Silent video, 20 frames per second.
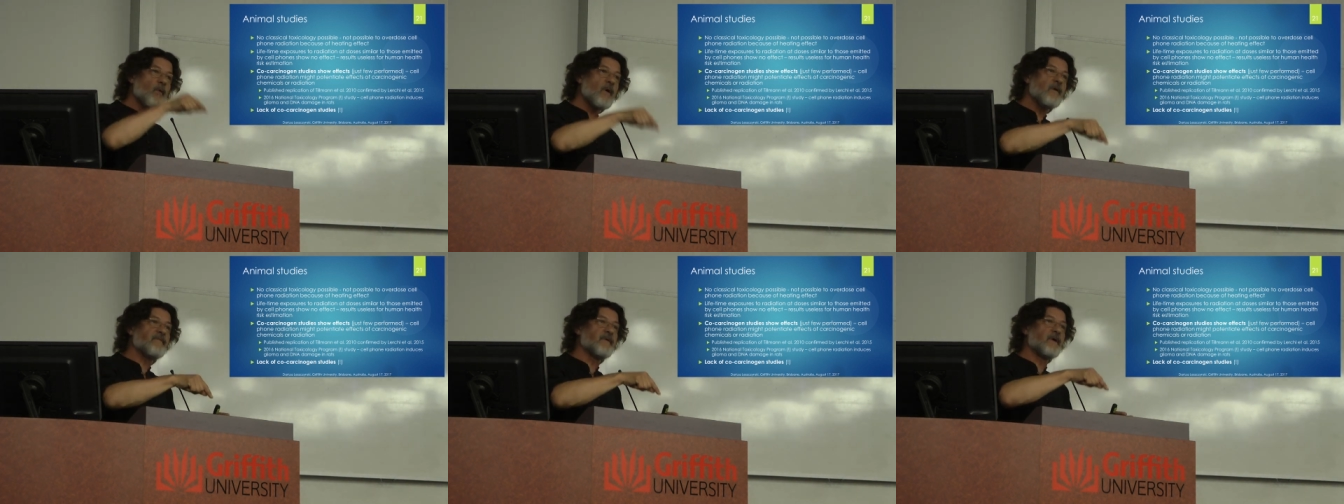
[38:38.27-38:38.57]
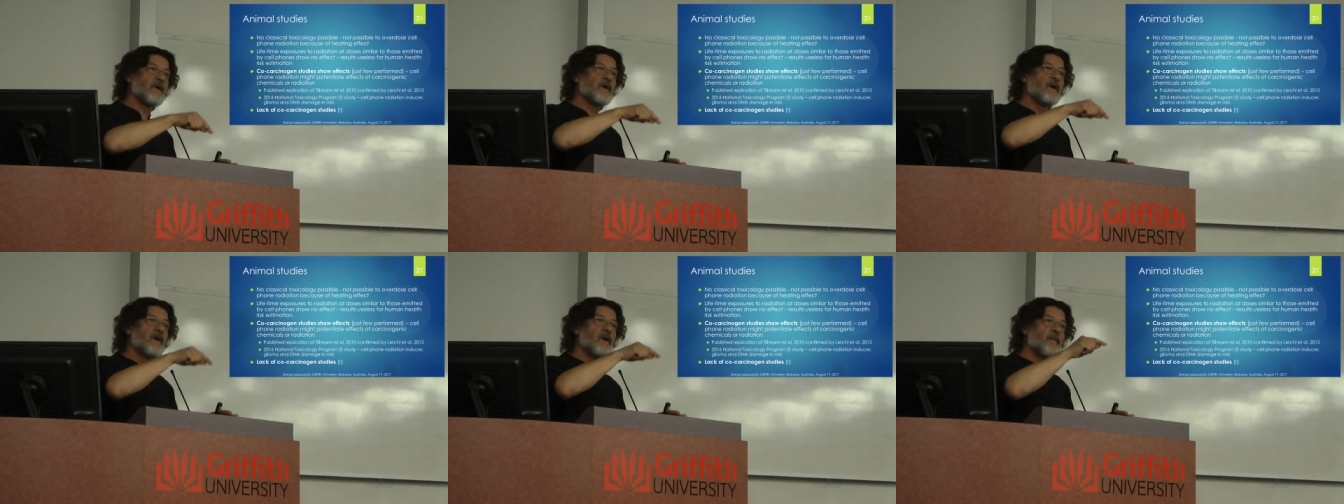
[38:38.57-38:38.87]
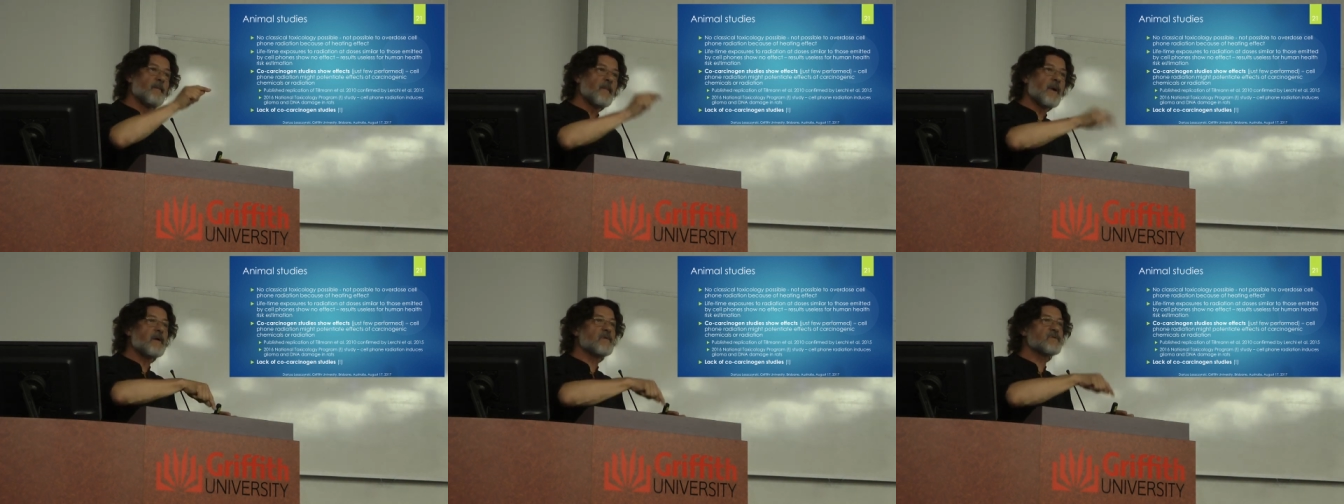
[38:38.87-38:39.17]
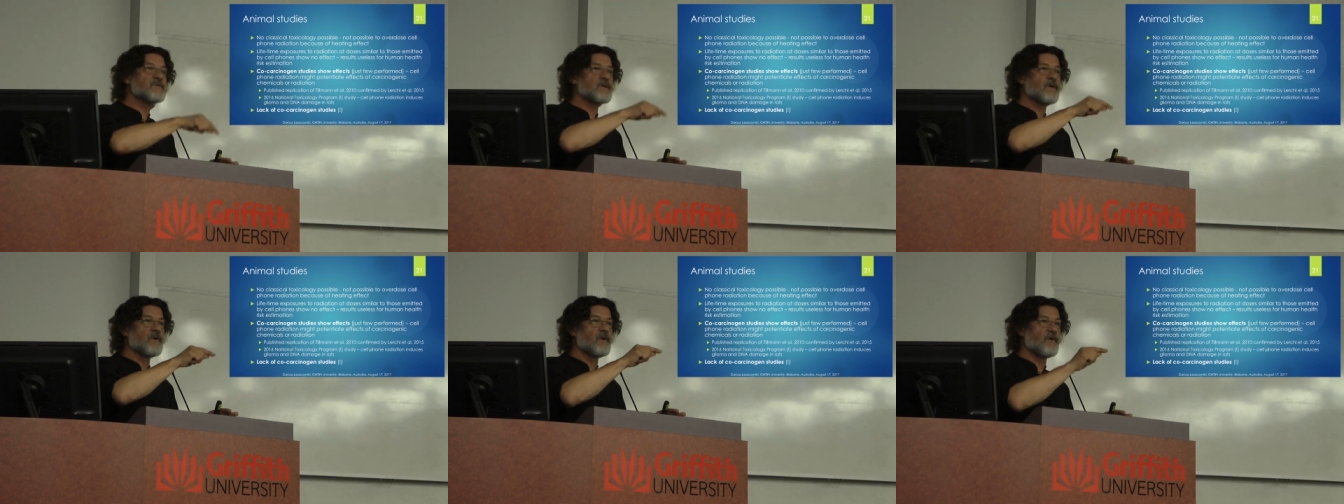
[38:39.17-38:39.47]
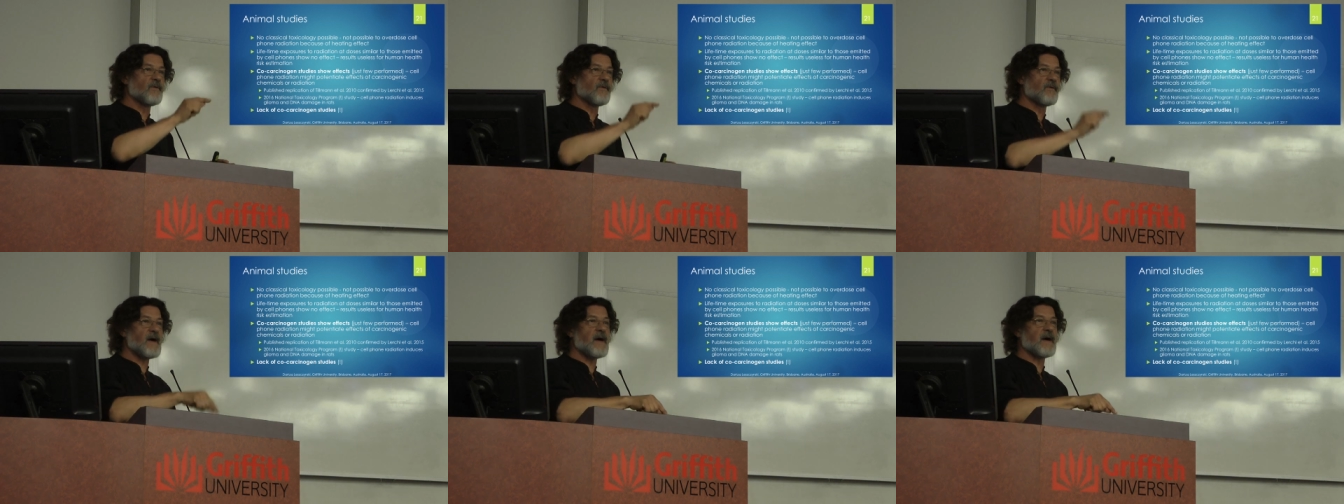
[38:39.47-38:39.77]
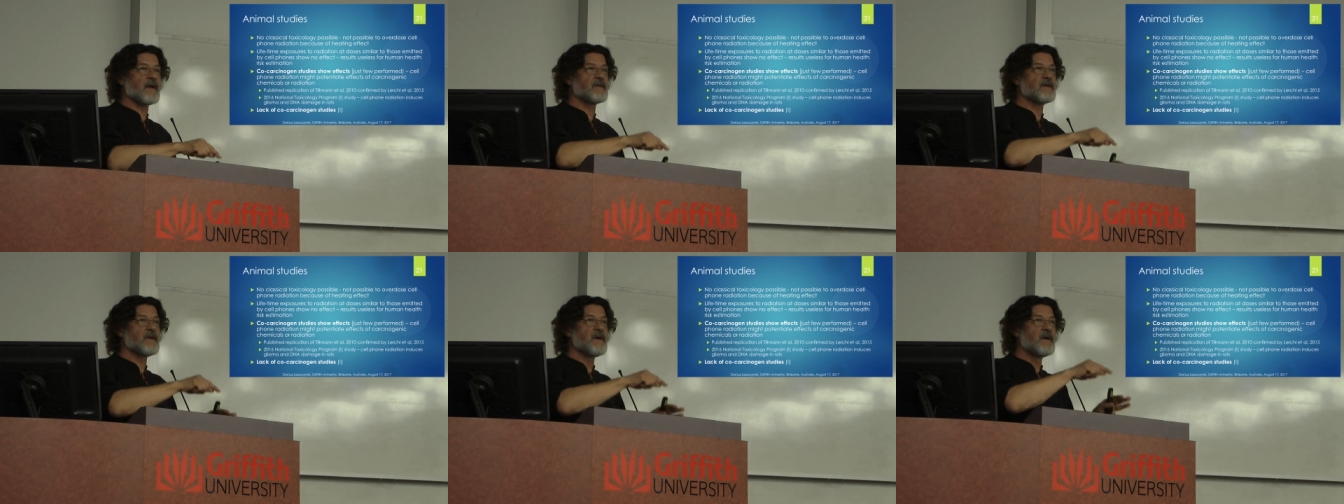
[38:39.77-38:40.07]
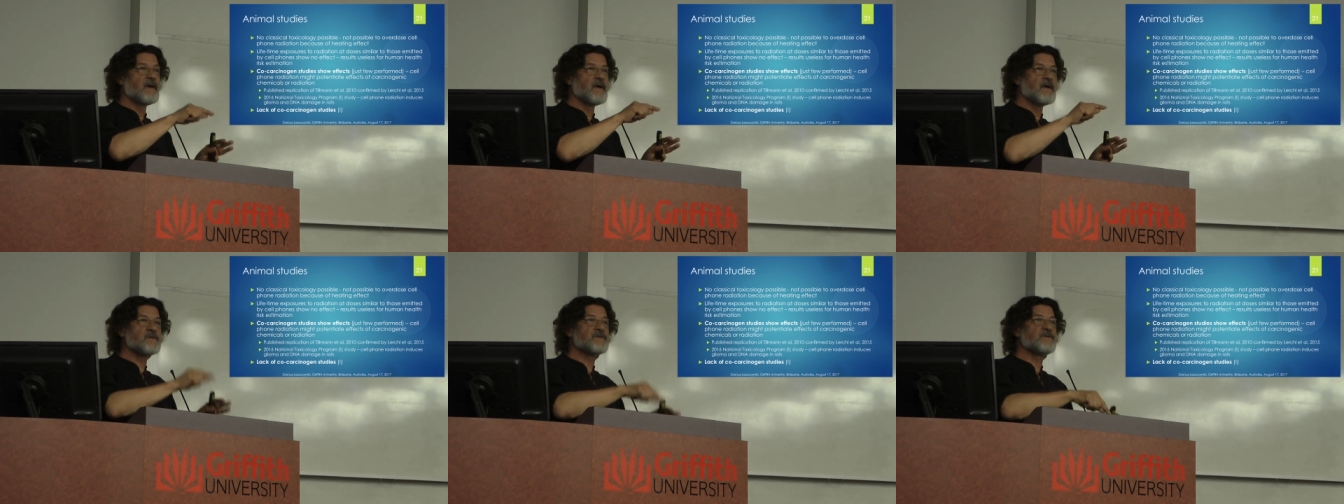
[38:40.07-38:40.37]
however, mouse or
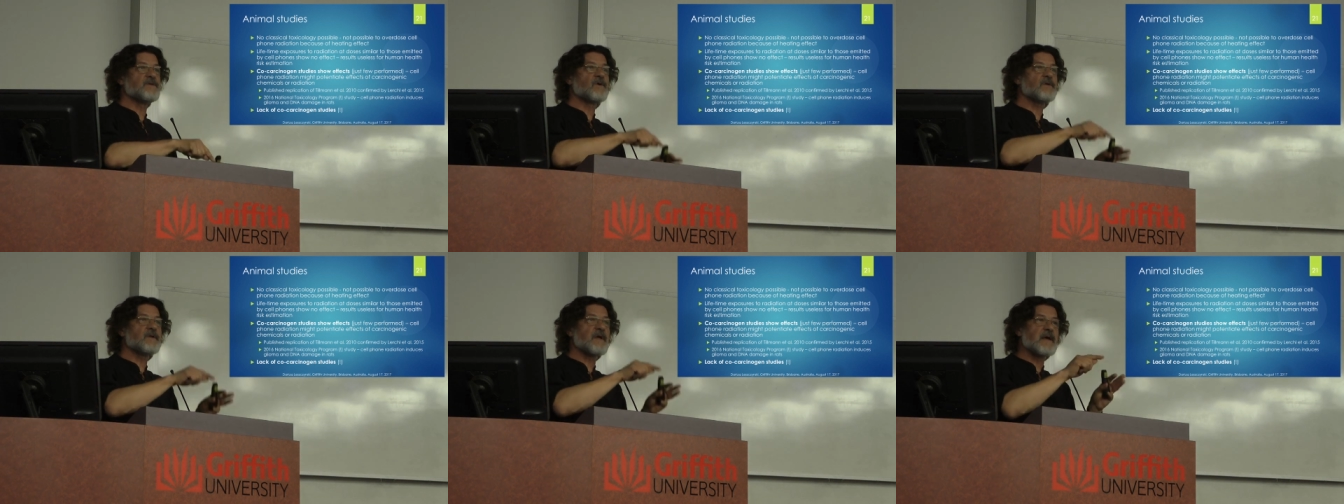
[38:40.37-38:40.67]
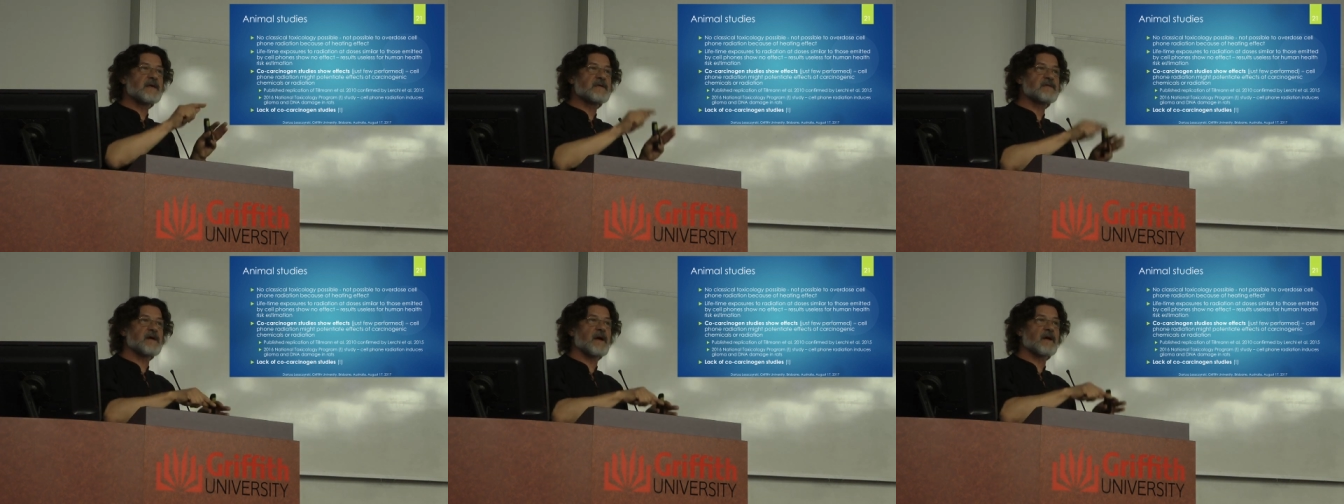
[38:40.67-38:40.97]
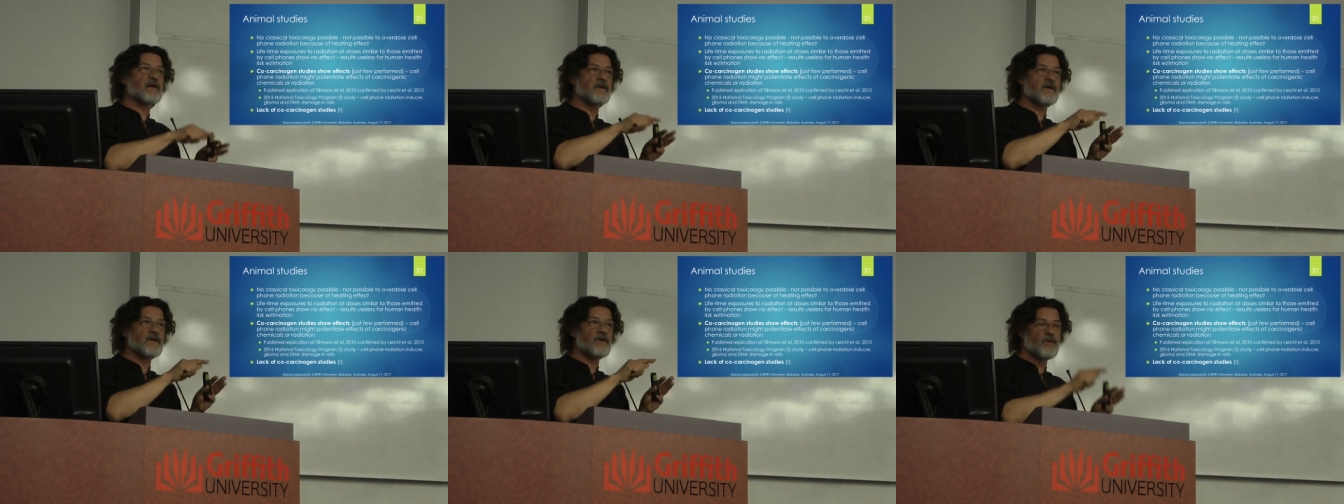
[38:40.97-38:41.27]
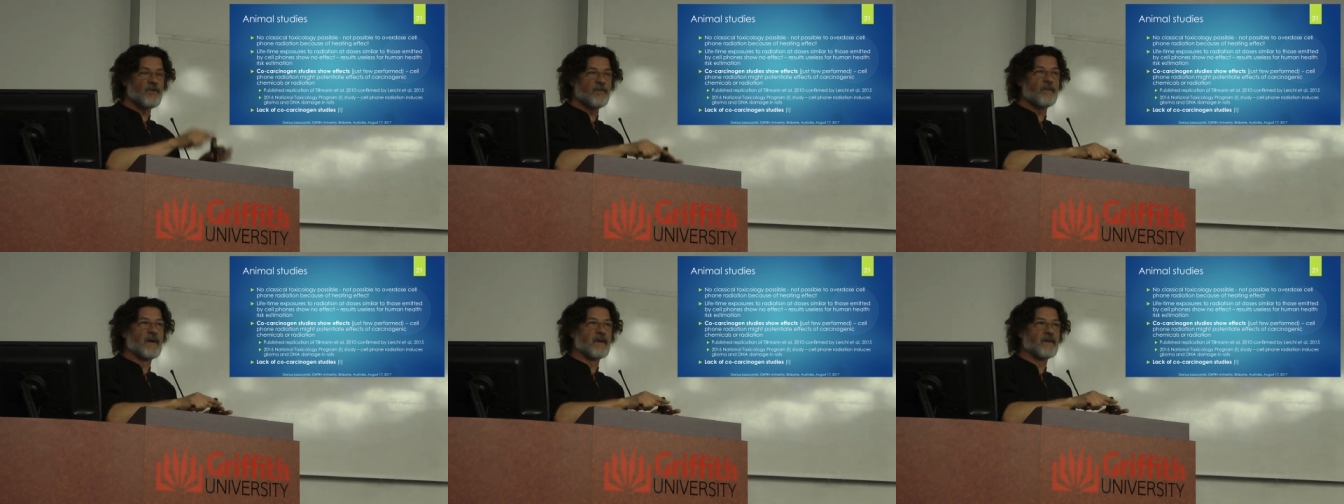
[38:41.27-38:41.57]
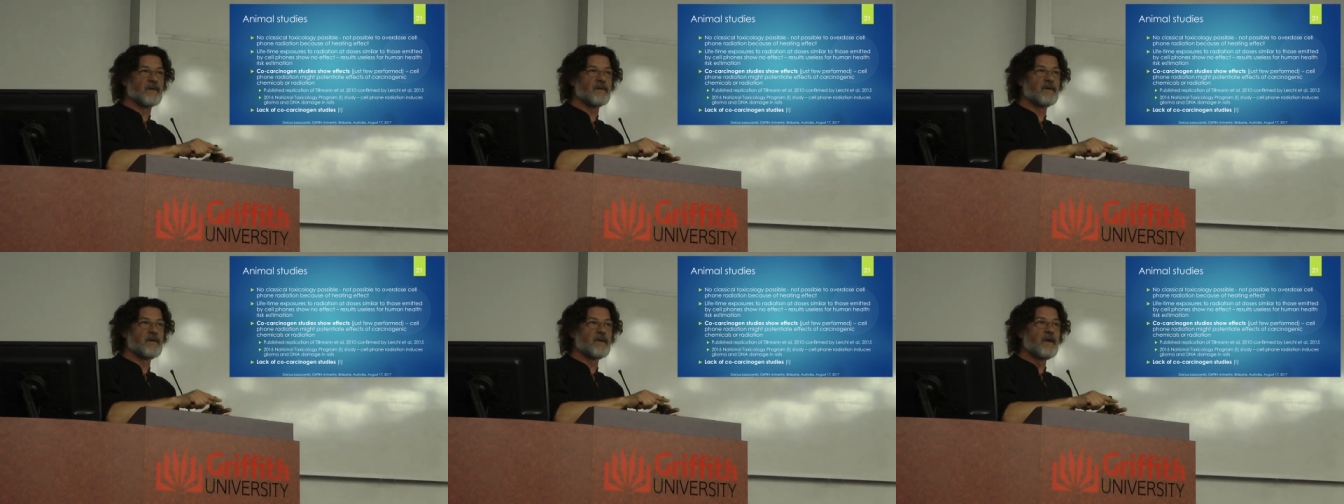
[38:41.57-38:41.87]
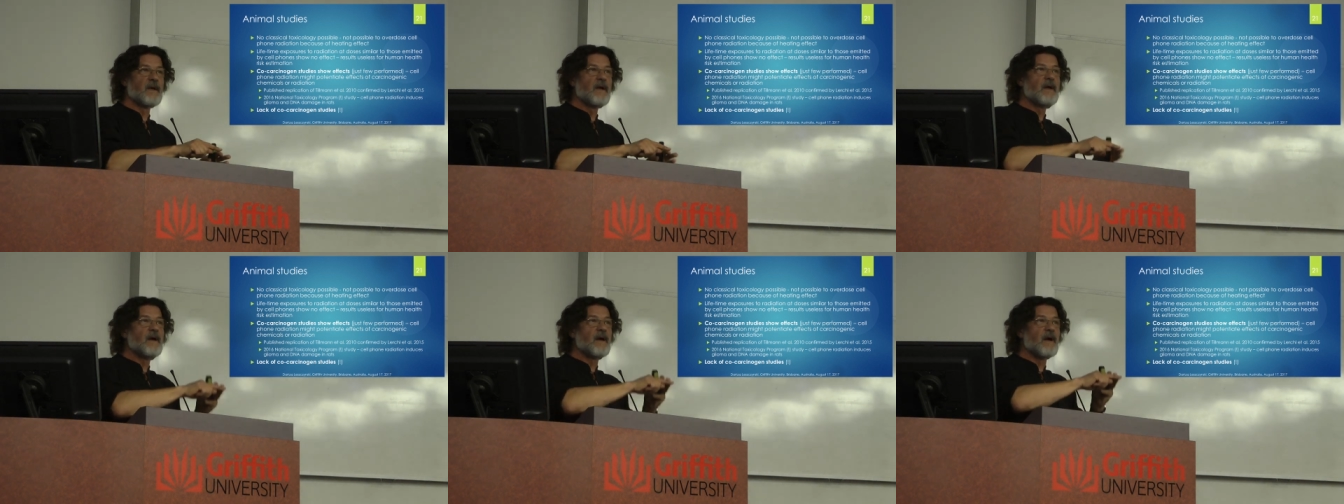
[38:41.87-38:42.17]
rat is not exactly human.